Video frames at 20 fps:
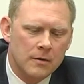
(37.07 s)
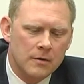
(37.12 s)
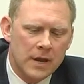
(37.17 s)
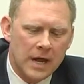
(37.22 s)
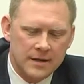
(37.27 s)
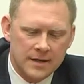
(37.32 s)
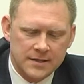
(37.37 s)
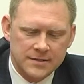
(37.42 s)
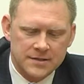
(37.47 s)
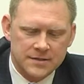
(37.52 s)

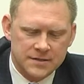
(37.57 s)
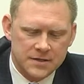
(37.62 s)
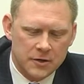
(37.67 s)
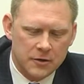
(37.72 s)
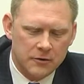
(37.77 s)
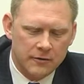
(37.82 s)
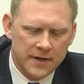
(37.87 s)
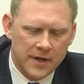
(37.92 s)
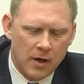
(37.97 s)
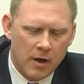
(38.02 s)
Not
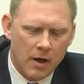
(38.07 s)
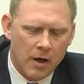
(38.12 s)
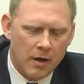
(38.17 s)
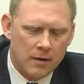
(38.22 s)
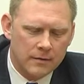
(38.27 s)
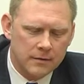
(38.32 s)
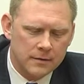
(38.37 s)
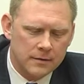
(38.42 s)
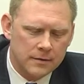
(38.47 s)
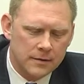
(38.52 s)
necessarily
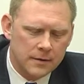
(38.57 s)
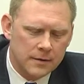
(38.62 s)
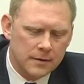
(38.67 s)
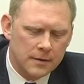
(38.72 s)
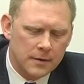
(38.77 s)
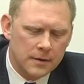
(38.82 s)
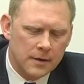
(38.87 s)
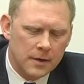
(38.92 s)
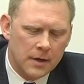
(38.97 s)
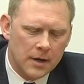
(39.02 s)
all,
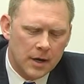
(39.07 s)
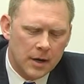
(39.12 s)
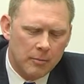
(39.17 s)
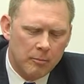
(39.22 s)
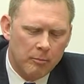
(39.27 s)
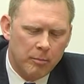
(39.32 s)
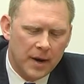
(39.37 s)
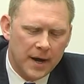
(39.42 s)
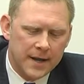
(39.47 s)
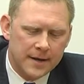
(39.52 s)

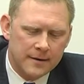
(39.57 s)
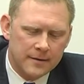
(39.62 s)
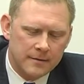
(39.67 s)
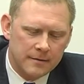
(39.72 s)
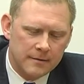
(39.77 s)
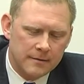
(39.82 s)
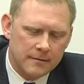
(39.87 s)
but